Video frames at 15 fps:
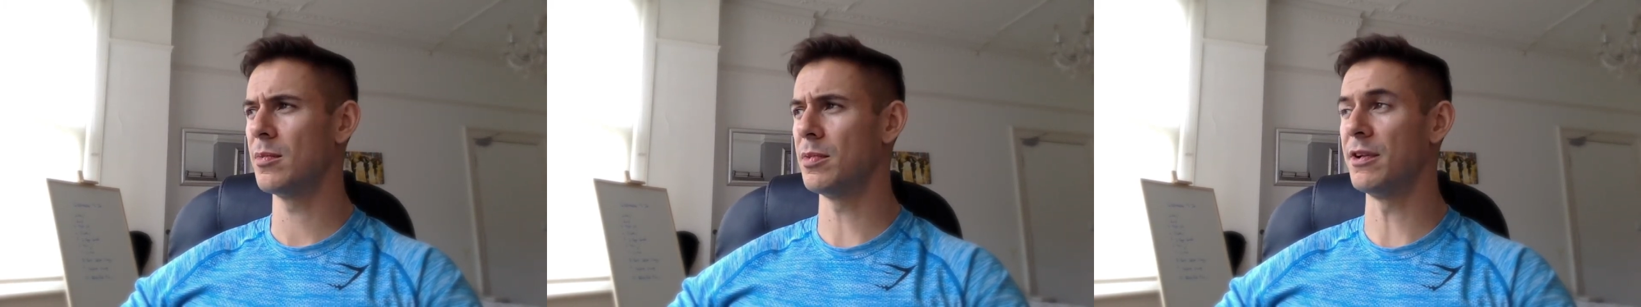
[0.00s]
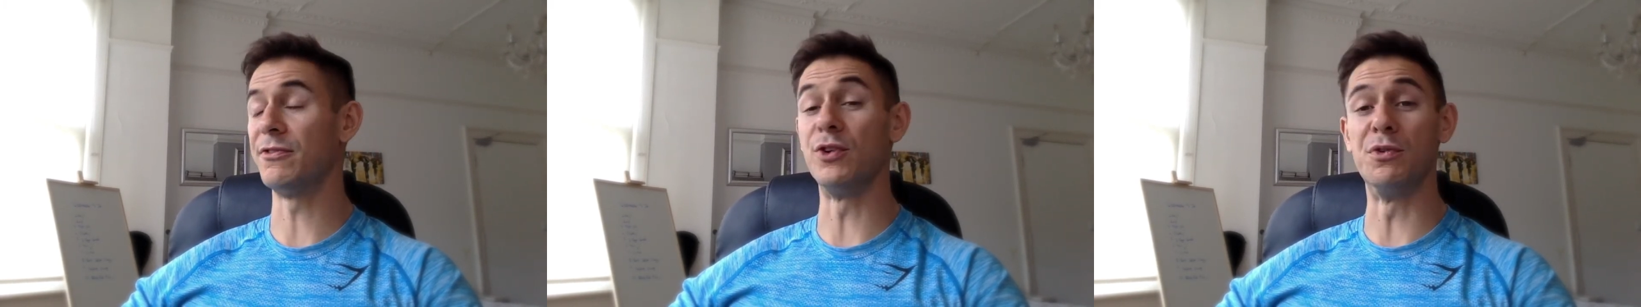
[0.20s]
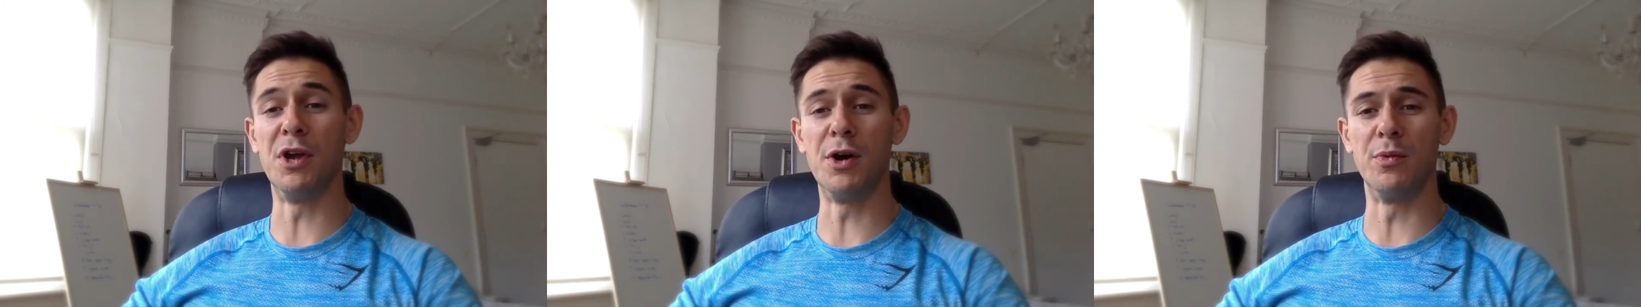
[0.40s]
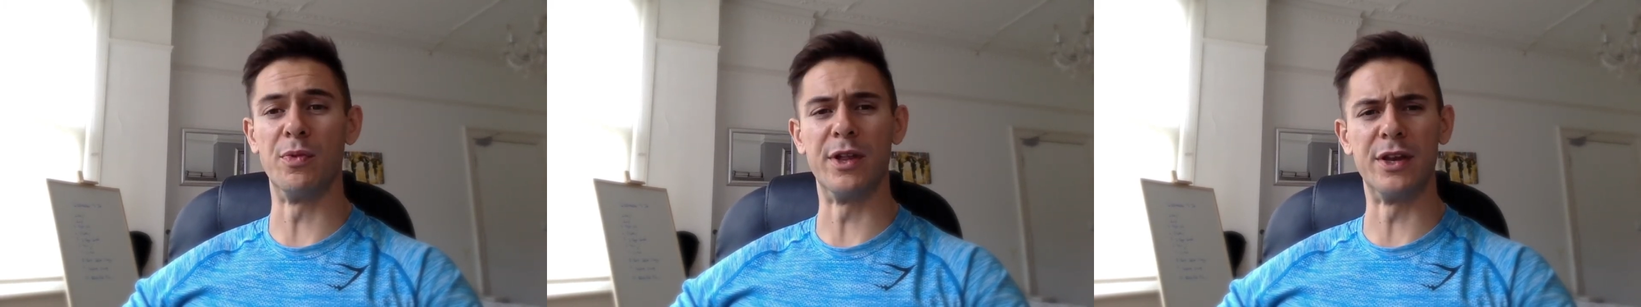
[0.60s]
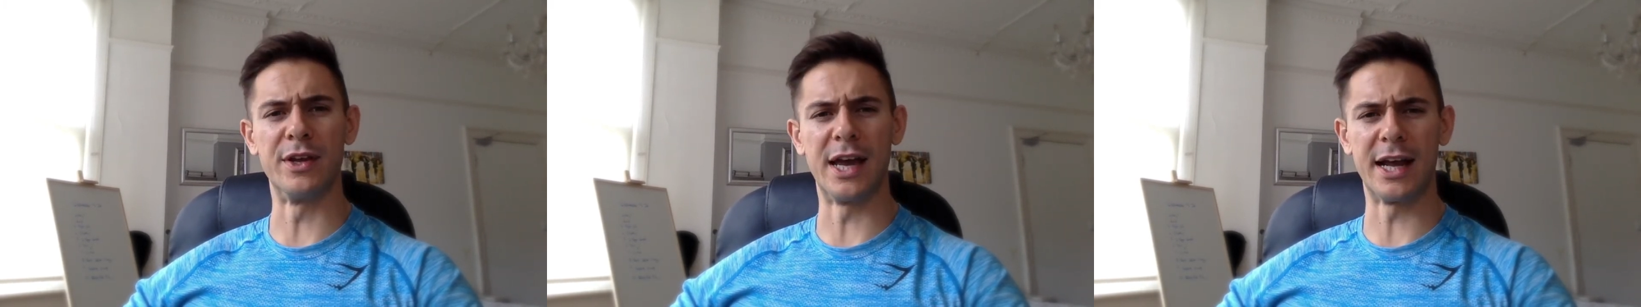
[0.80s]
But if you
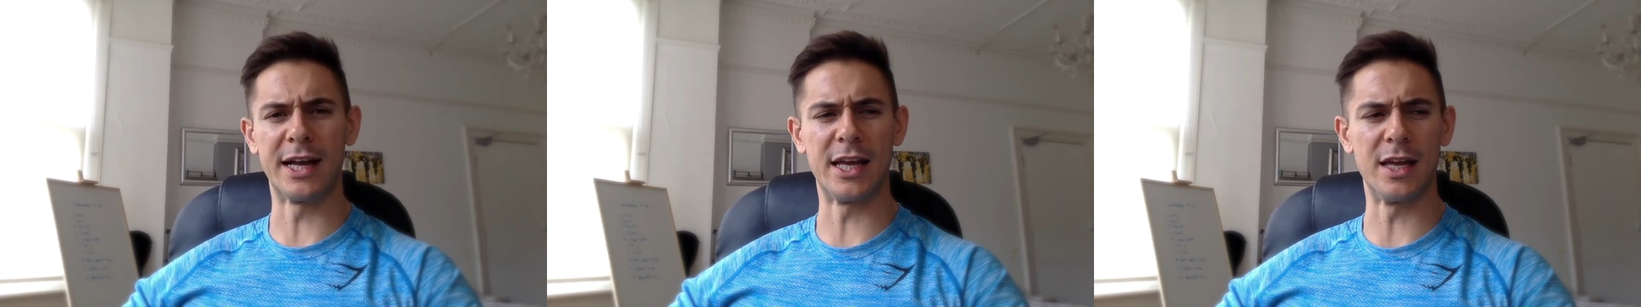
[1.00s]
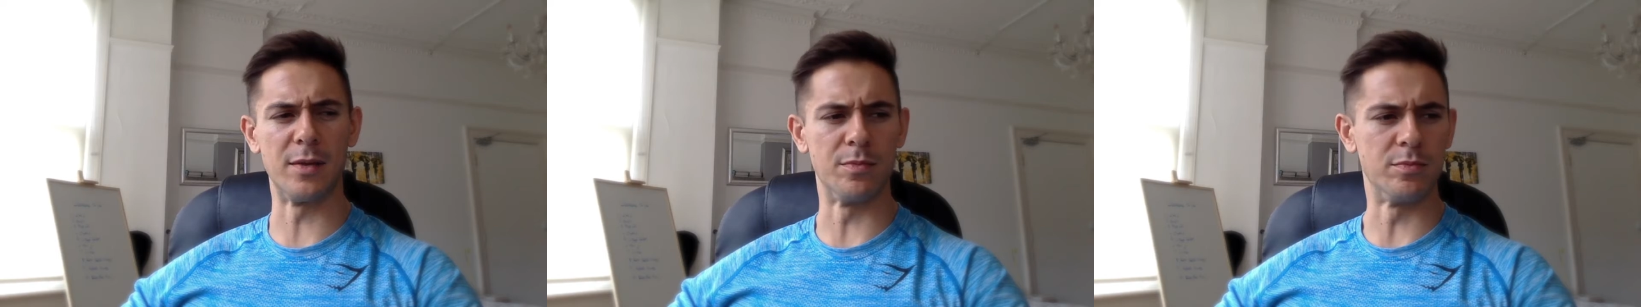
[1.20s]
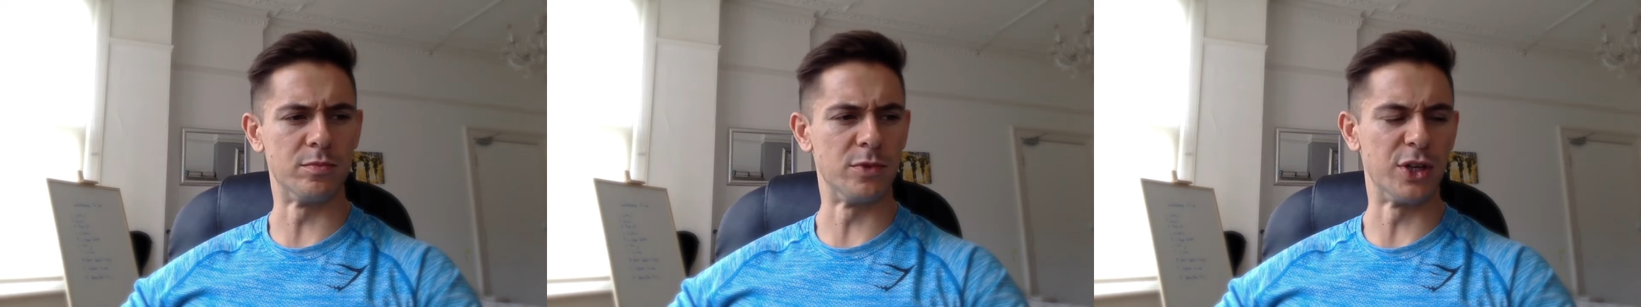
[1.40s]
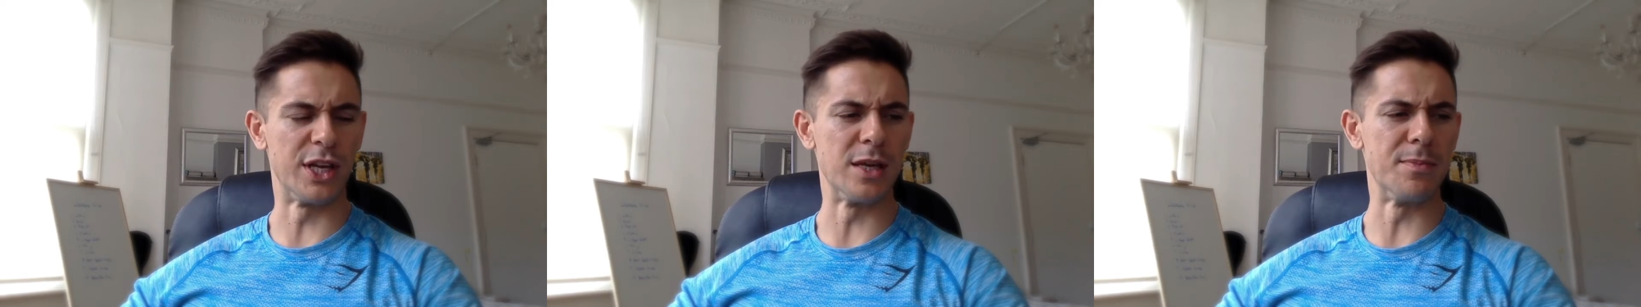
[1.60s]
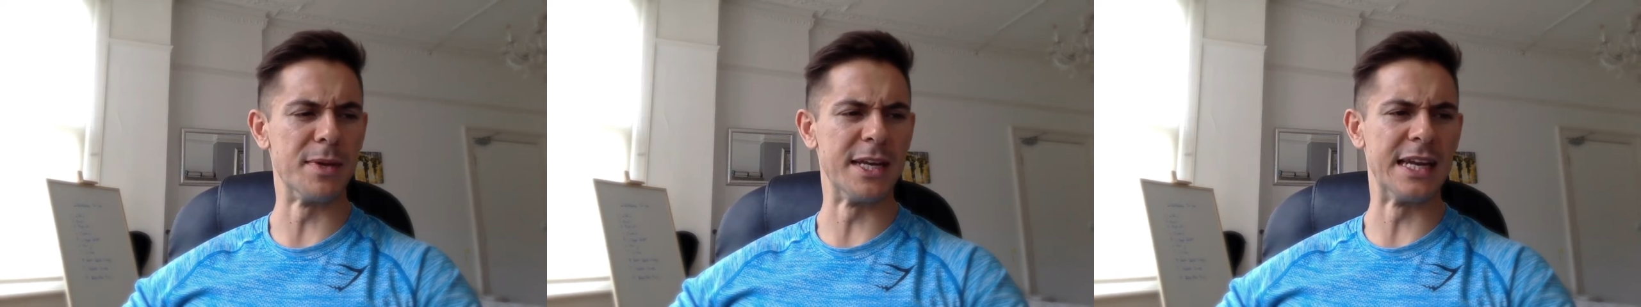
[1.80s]
don't, and you
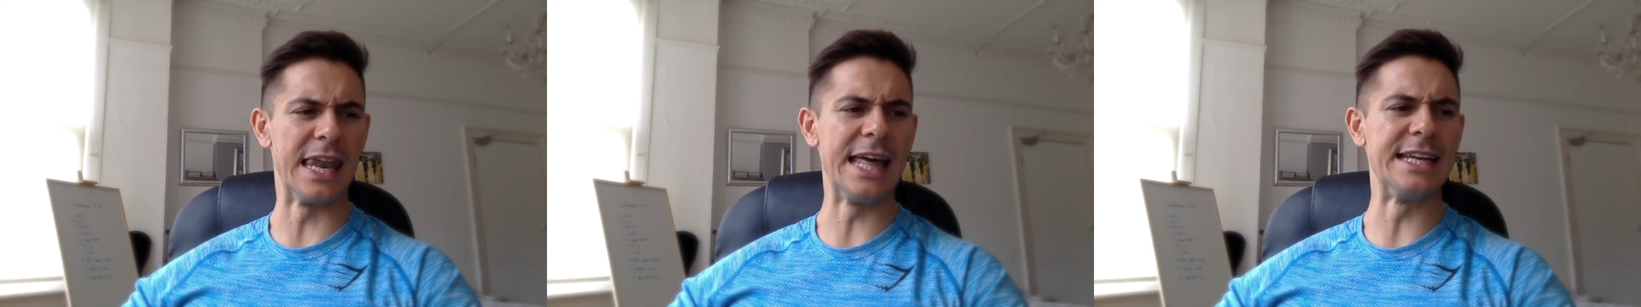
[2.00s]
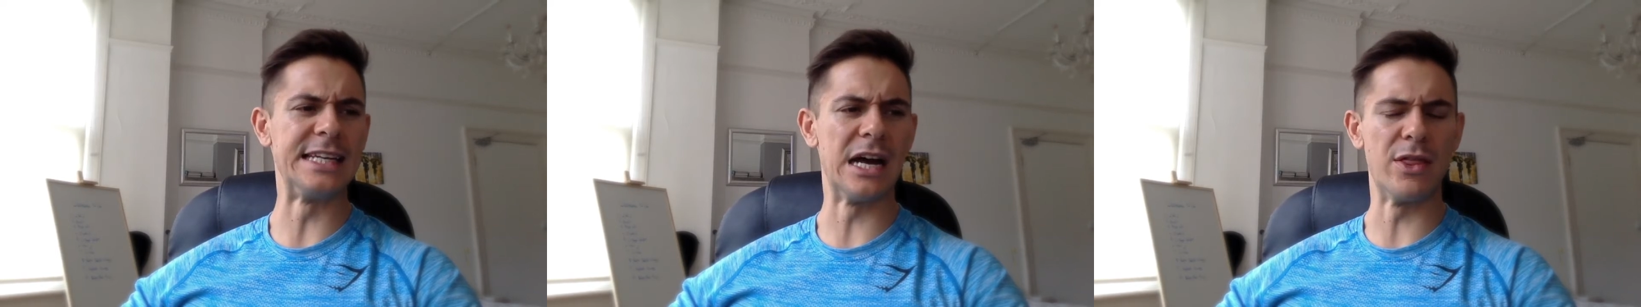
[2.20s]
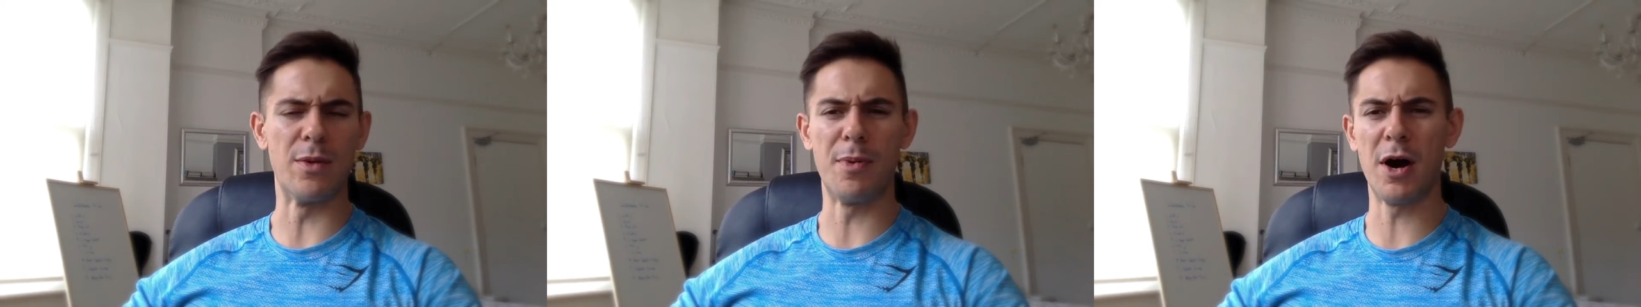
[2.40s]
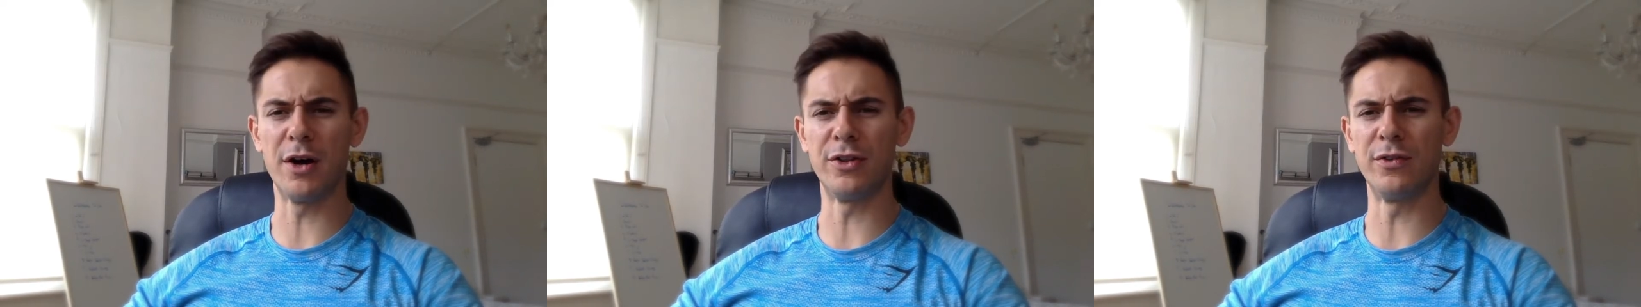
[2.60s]
keep being led down the path